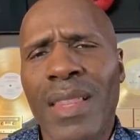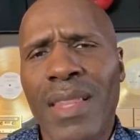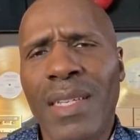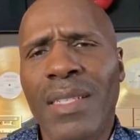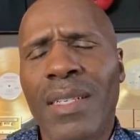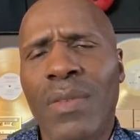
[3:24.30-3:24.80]

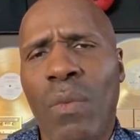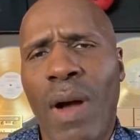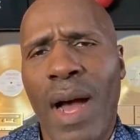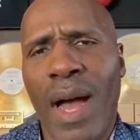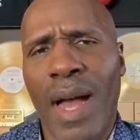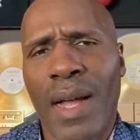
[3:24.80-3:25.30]
This is
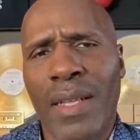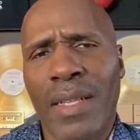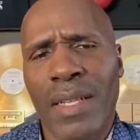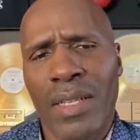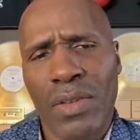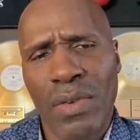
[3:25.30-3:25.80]
why
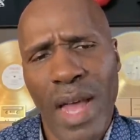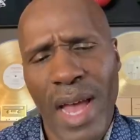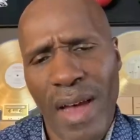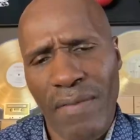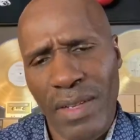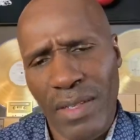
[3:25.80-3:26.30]
you
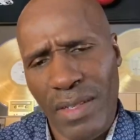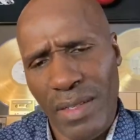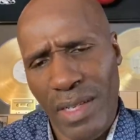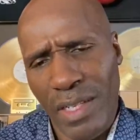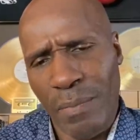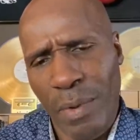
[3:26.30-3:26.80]
have this
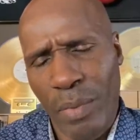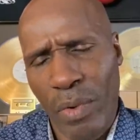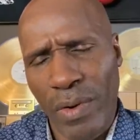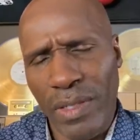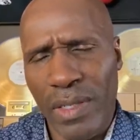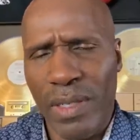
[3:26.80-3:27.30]

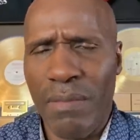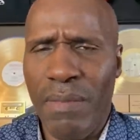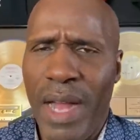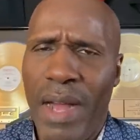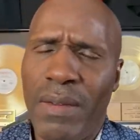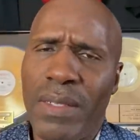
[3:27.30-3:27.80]
disproportionate
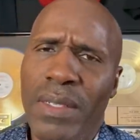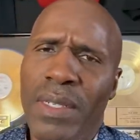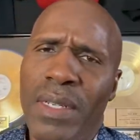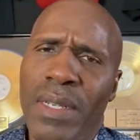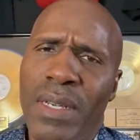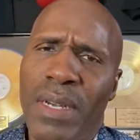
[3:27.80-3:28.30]
amount
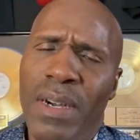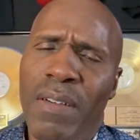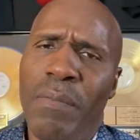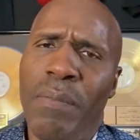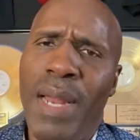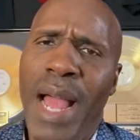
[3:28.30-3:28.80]

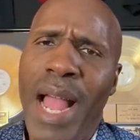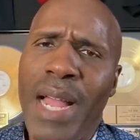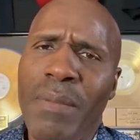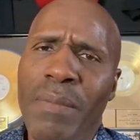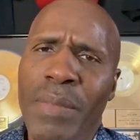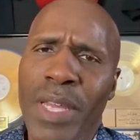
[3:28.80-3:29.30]
of
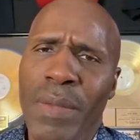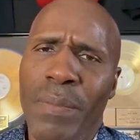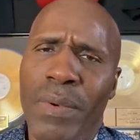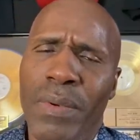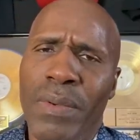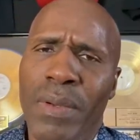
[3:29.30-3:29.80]
black
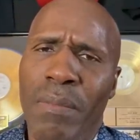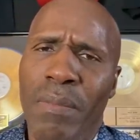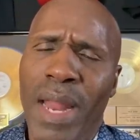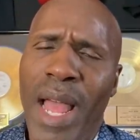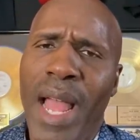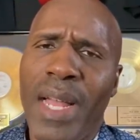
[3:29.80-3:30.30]
people,
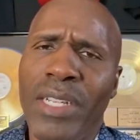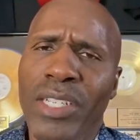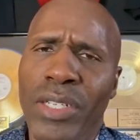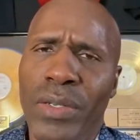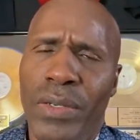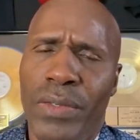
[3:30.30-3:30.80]
black
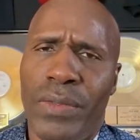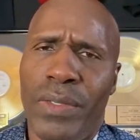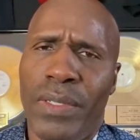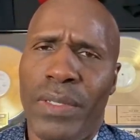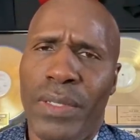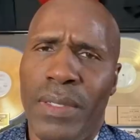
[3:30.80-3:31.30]

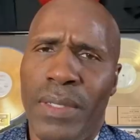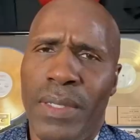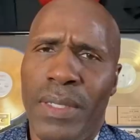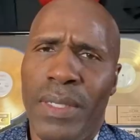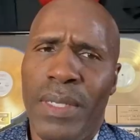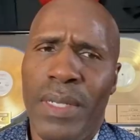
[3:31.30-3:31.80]
children
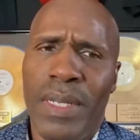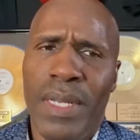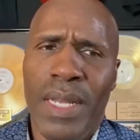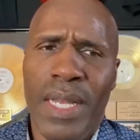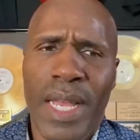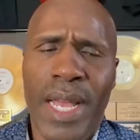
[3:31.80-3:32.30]

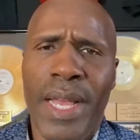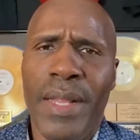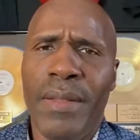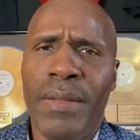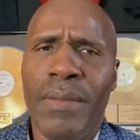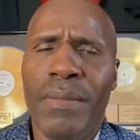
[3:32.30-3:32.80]

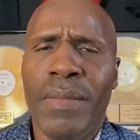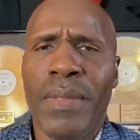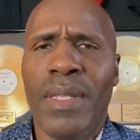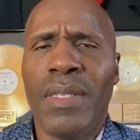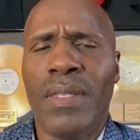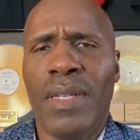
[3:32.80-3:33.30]
in
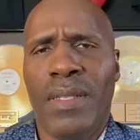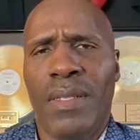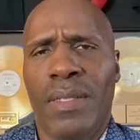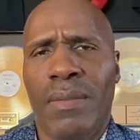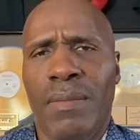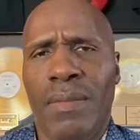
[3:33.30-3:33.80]
the
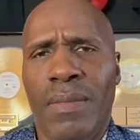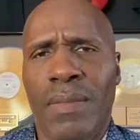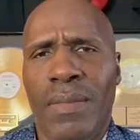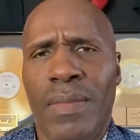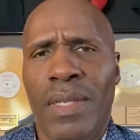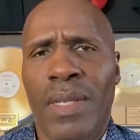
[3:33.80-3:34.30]
system
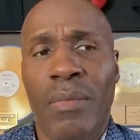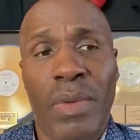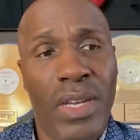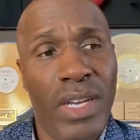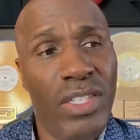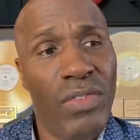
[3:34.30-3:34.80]

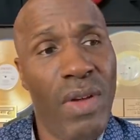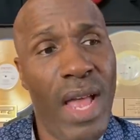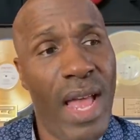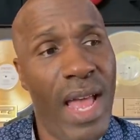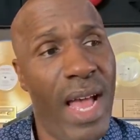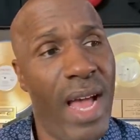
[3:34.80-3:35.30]
because you
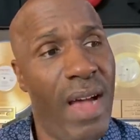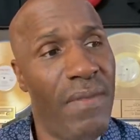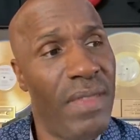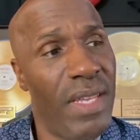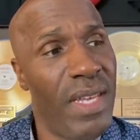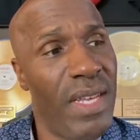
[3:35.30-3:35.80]

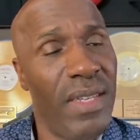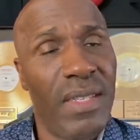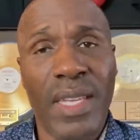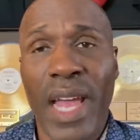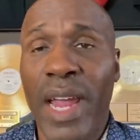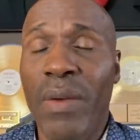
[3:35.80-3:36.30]
have these
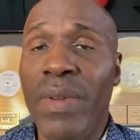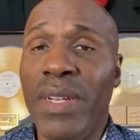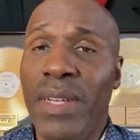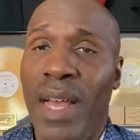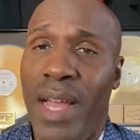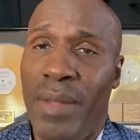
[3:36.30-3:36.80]

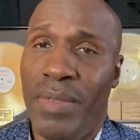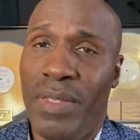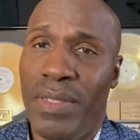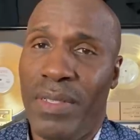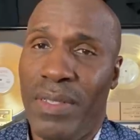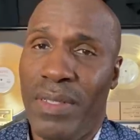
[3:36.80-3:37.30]
Karen
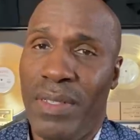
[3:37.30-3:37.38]
types